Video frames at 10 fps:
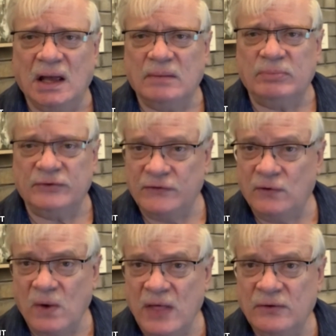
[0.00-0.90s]
Brazil
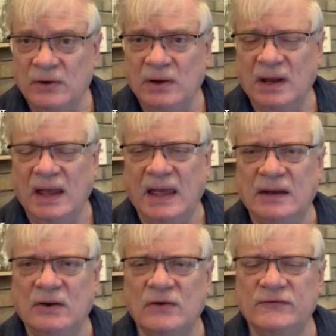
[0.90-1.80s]
weather,
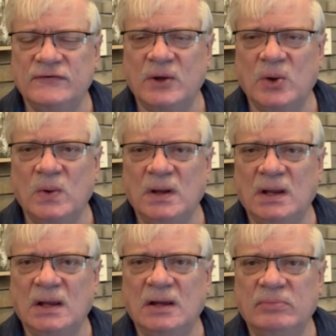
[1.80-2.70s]
and
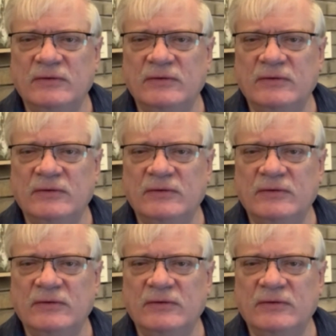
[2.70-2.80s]
also be